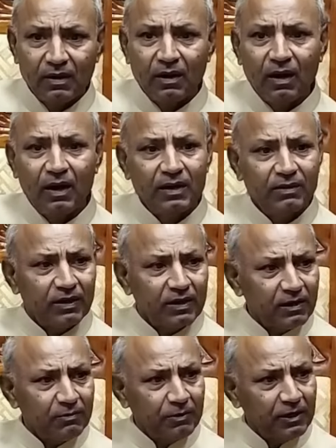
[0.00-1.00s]
I never
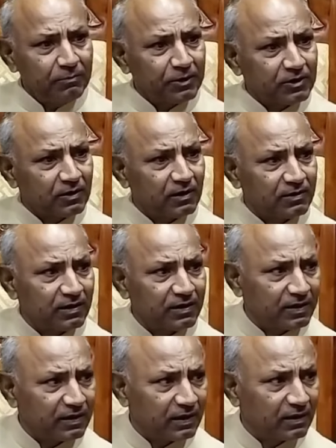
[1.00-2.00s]
keep any personal agenda
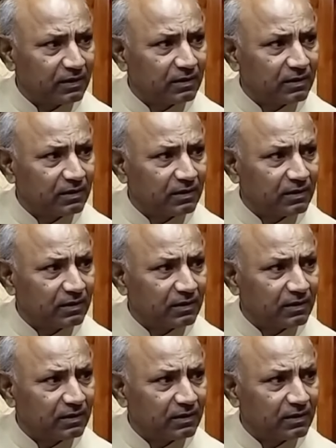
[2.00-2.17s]
here,